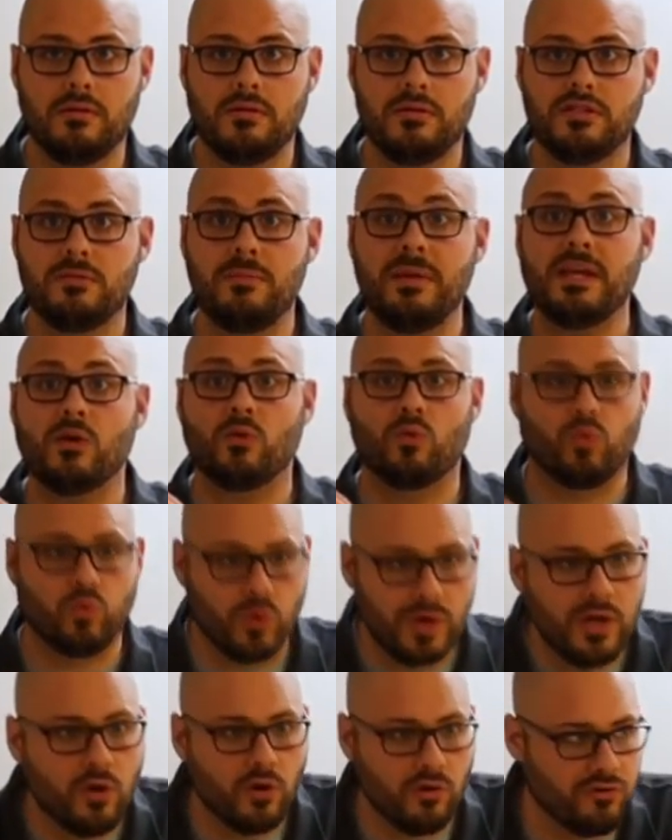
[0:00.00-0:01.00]
to make it
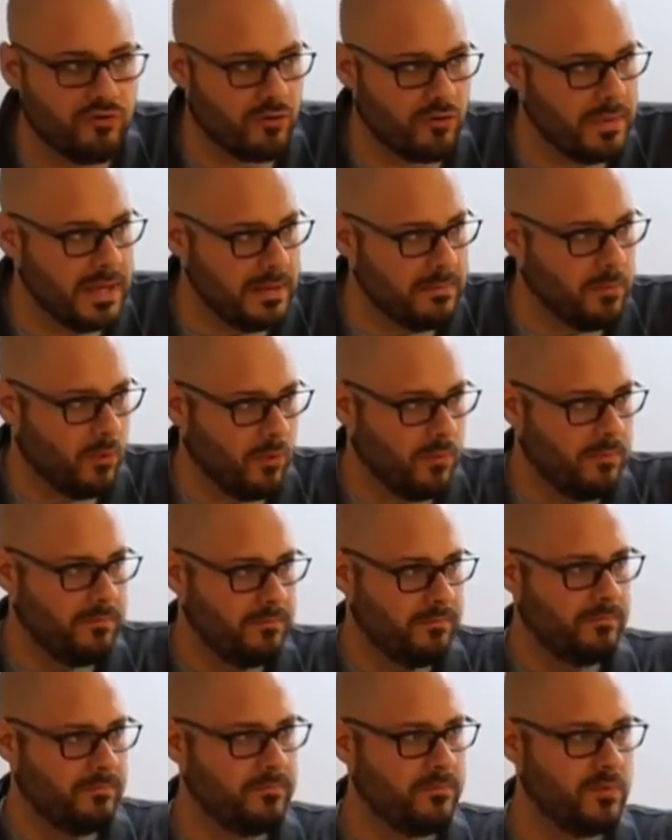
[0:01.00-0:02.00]
real for people,
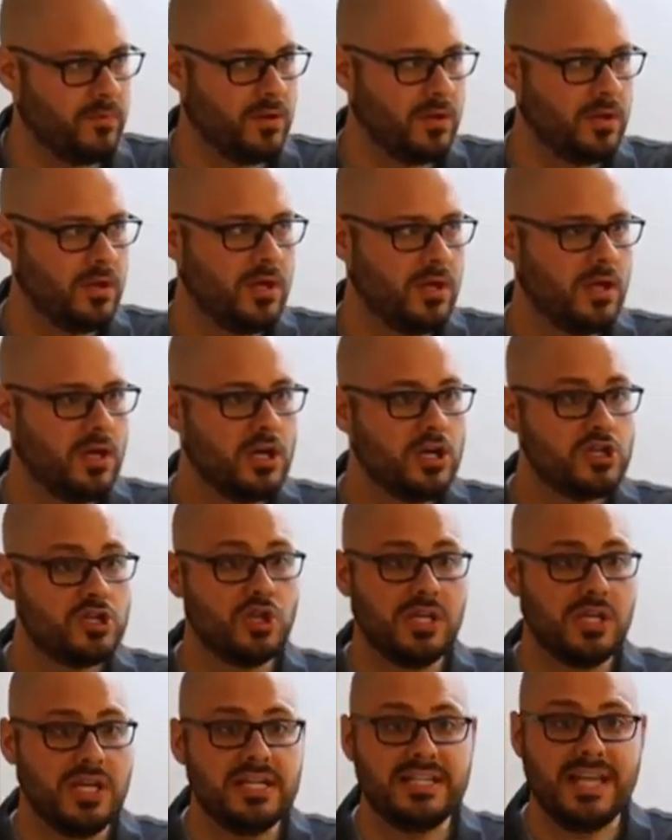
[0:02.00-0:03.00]

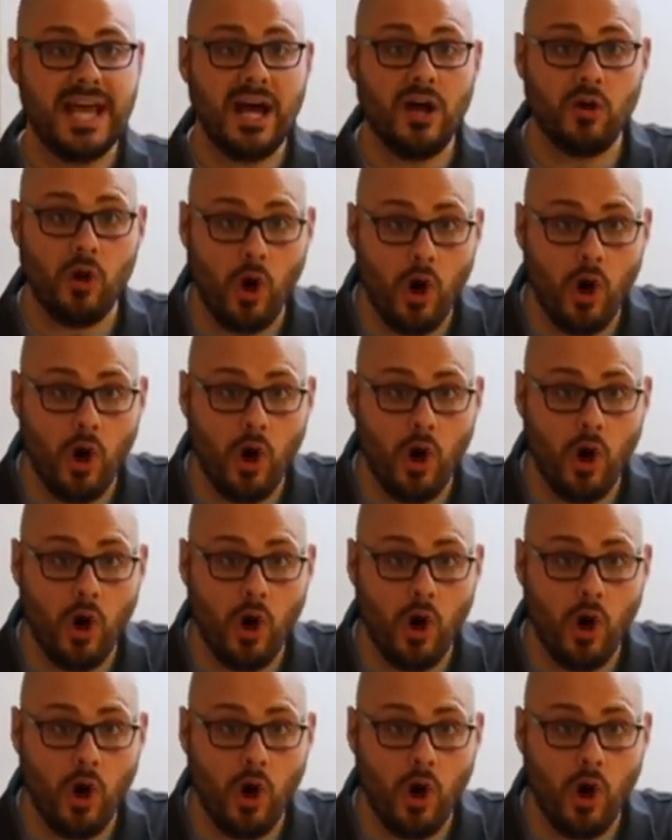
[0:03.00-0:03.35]
to get down